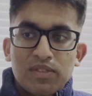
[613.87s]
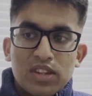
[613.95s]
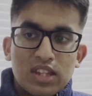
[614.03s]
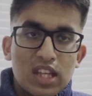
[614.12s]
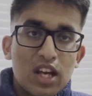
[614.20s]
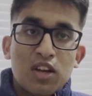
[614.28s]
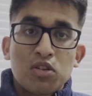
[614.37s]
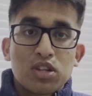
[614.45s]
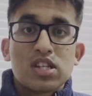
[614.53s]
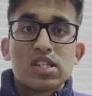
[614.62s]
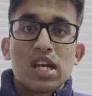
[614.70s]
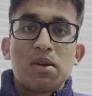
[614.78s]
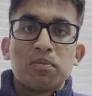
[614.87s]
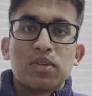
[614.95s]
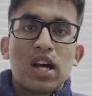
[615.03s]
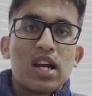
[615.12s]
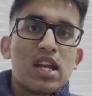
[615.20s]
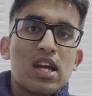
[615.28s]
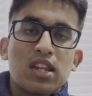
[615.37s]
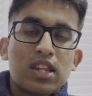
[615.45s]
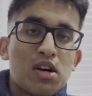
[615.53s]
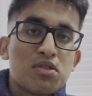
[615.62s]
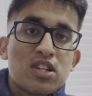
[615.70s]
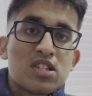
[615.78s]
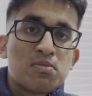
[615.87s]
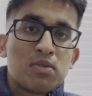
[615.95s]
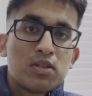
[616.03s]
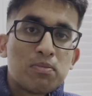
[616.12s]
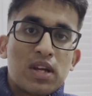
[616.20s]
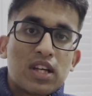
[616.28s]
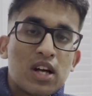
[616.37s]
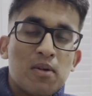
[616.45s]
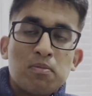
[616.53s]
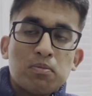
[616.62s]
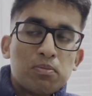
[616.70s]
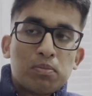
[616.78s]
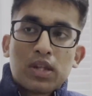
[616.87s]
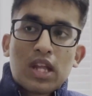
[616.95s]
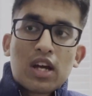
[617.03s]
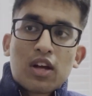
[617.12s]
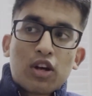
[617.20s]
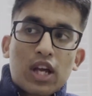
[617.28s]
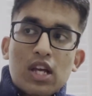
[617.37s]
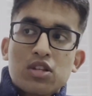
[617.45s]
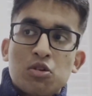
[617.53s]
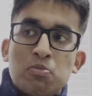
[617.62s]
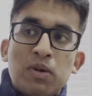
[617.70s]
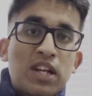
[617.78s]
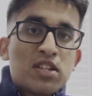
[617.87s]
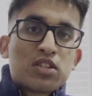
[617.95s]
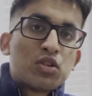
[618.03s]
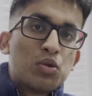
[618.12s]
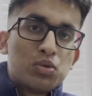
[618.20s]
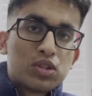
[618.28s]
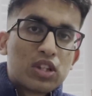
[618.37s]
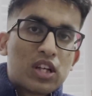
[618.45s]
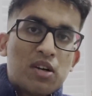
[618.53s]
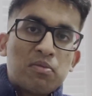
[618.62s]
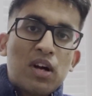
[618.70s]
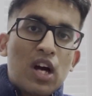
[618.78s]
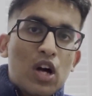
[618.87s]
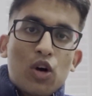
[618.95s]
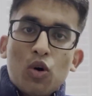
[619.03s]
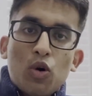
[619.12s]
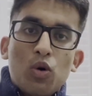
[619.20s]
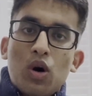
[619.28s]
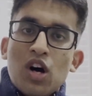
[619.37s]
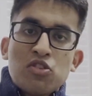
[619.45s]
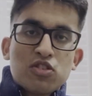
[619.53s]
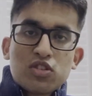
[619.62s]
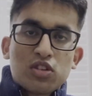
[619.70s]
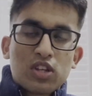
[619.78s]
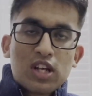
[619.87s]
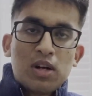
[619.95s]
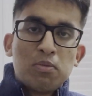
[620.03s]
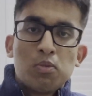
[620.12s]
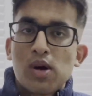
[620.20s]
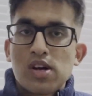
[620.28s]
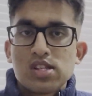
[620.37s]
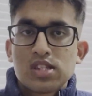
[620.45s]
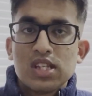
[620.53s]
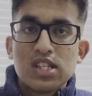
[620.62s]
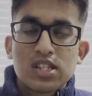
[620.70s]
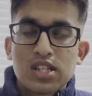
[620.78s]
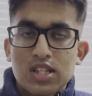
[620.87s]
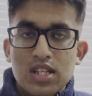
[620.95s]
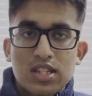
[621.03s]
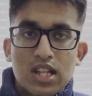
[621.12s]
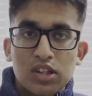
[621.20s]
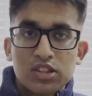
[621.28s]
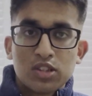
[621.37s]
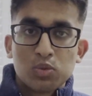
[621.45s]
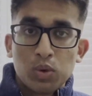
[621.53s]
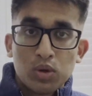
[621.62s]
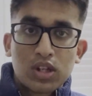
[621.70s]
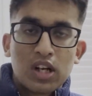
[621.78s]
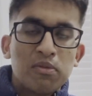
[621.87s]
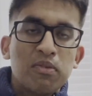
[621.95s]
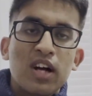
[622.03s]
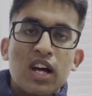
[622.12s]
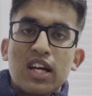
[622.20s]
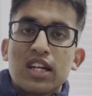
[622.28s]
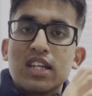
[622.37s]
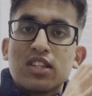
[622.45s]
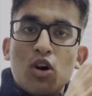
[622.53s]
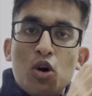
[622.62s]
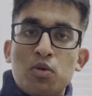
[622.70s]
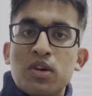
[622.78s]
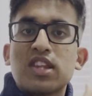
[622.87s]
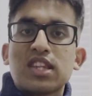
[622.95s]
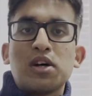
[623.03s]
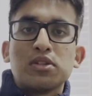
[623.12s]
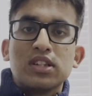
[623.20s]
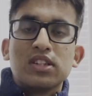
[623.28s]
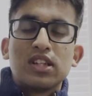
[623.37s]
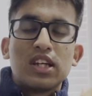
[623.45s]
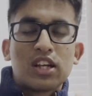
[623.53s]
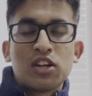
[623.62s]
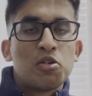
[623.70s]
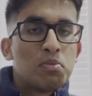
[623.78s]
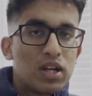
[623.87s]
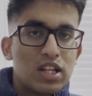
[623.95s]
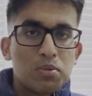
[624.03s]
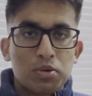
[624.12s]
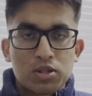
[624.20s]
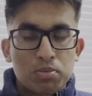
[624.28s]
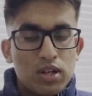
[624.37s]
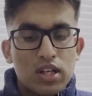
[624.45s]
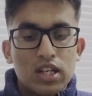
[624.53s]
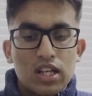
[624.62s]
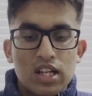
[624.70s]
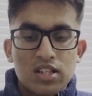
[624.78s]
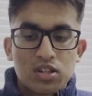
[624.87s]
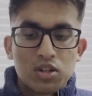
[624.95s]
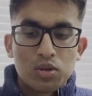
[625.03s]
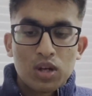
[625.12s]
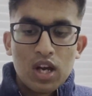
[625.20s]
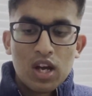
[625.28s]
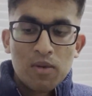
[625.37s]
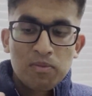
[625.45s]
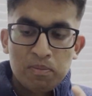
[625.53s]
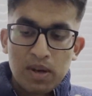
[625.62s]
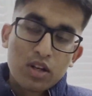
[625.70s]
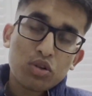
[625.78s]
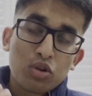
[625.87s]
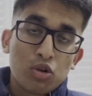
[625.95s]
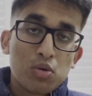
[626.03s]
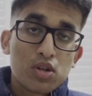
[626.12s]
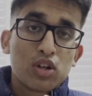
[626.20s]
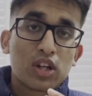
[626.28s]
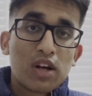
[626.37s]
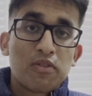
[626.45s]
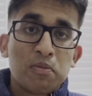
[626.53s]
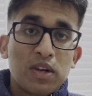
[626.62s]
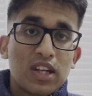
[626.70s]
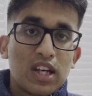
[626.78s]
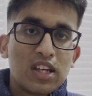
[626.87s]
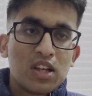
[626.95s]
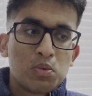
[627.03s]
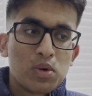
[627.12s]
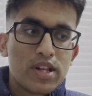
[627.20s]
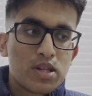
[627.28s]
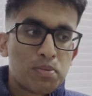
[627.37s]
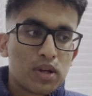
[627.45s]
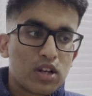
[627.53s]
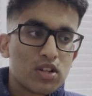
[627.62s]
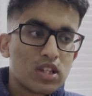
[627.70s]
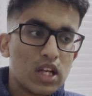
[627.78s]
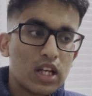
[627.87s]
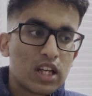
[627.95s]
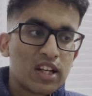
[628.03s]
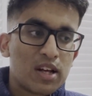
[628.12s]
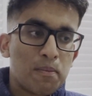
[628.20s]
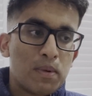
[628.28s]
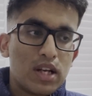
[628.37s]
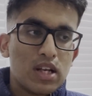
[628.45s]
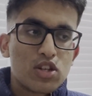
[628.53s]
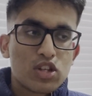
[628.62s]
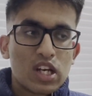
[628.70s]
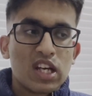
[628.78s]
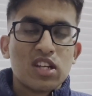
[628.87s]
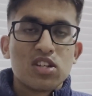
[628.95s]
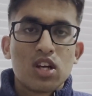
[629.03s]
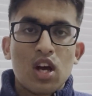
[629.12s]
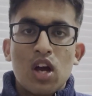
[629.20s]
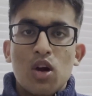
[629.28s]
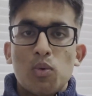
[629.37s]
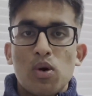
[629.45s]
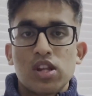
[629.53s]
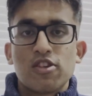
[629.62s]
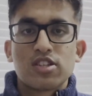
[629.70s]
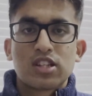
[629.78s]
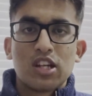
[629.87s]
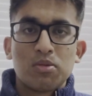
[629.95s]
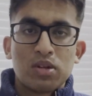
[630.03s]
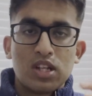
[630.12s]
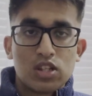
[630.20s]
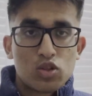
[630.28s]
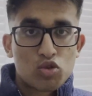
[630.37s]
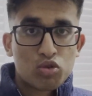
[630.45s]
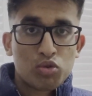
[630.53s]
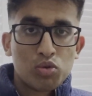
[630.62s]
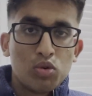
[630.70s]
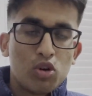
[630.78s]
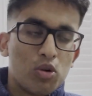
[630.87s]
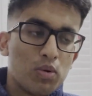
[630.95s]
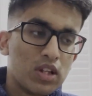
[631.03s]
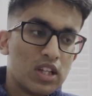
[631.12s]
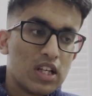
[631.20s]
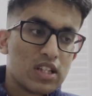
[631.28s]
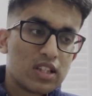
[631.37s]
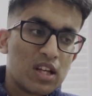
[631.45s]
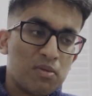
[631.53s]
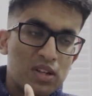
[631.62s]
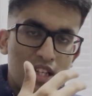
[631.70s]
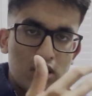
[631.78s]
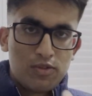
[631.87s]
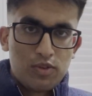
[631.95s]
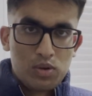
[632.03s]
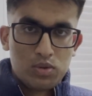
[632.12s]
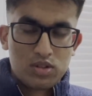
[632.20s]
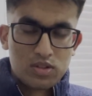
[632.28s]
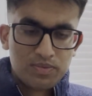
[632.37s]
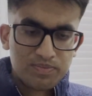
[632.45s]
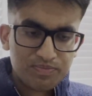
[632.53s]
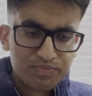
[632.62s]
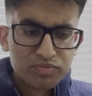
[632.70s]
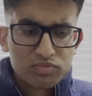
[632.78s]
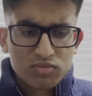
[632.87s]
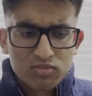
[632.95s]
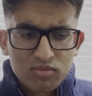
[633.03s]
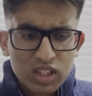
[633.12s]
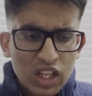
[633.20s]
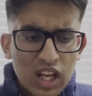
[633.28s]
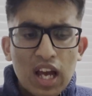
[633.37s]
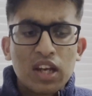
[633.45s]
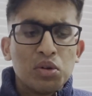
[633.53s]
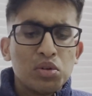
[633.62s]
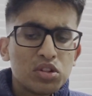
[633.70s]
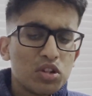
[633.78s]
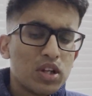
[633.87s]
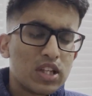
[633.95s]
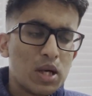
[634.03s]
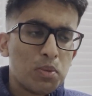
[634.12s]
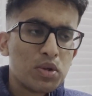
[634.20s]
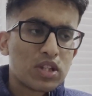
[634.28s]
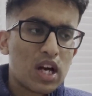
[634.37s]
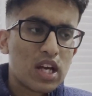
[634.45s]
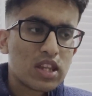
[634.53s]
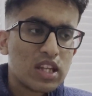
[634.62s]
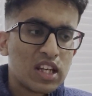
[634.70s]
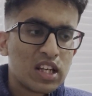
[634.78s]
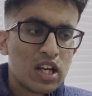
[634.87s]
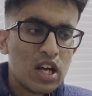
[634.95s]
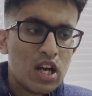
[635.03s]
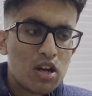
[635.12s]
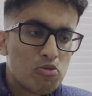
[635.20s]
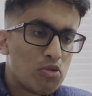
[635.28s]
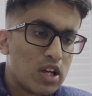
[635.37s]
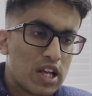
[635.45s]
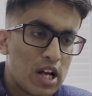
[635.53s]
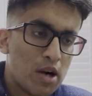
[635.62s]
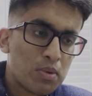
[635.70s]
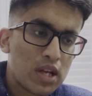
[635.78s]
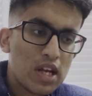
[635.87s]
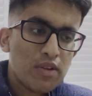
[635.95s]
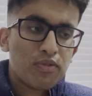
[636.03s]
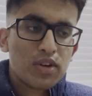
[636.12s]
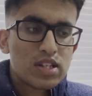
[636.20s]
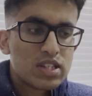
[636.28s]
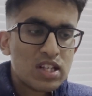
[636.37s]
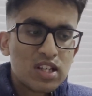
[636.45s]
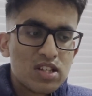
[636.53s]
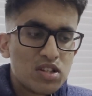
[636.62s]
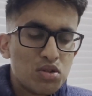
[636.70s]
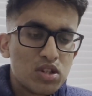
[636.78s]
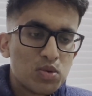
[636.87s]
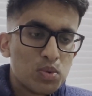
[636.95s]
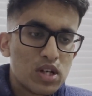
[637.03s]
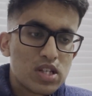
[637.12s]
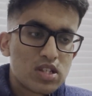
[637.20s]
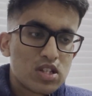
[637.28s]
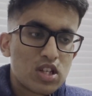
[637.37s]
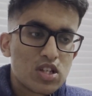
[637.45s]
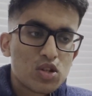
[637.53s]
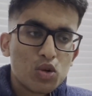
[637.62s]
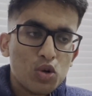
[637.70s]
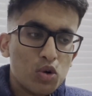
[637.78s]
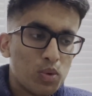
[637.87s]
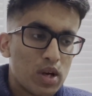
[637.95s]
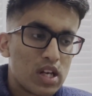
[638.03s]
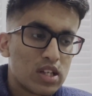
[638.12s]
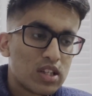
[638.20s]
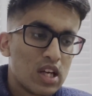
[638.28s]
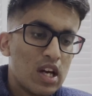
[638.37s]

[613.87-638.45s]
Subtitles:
They are not the same. The idea thousands may come, but that, okay, so millions could also come, or hundreds could come. Whereas this, it says thousands will come, is only thousands. It cannot be any other possibility. And so make sure you always look out for mitigating words because it can completely change whether a statement is true or whether a statement is false. And also a tip which I think really helped, if a sentence uses words such as always,